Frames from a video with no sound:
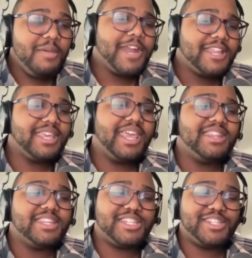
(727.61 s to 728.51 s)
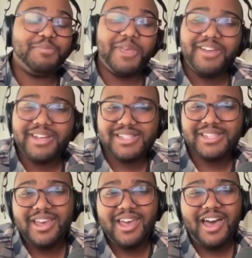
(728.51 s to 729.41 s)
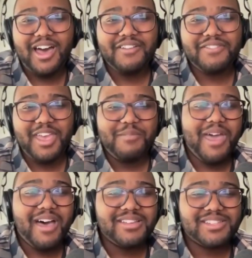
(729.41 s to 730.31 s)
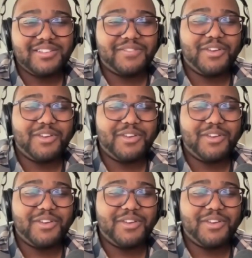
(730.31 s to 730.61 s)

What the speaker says: But I think in the spirit of MLs, of